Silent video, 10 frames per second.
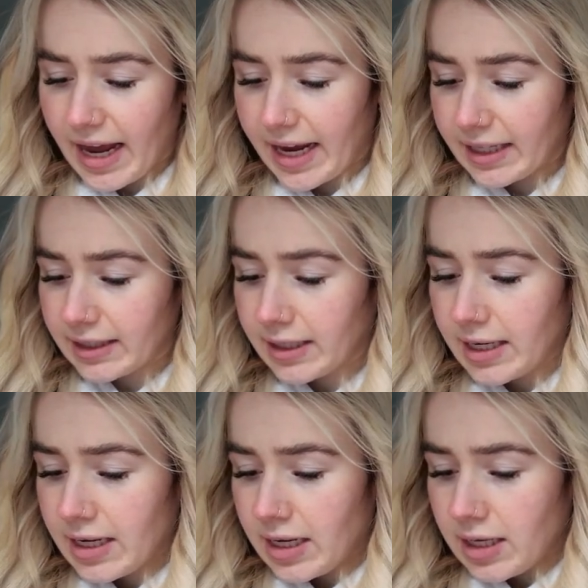And
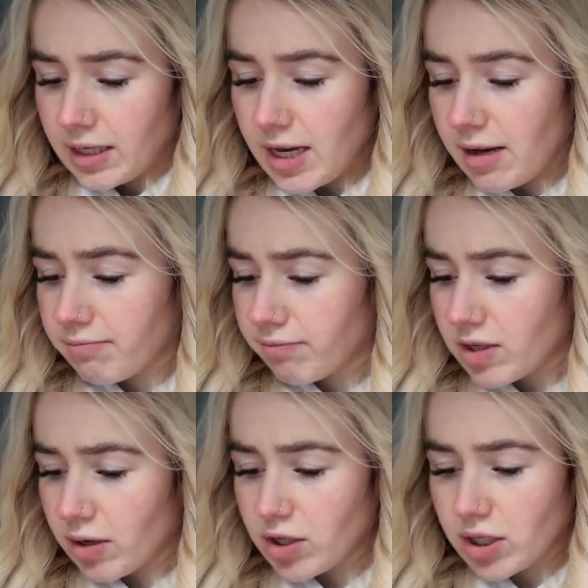yeah,
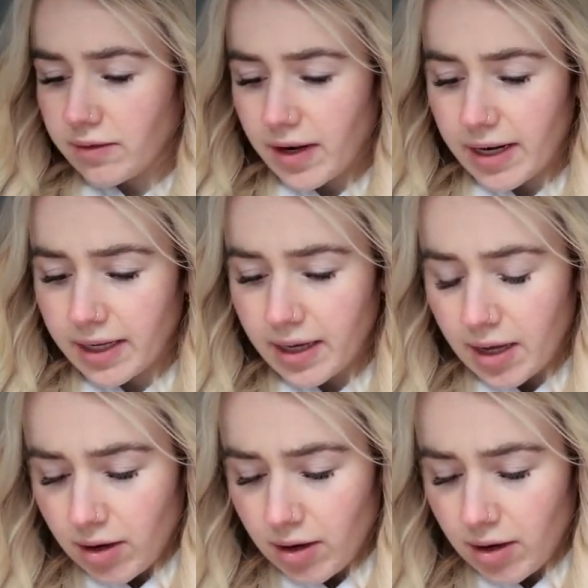so I'm just feeling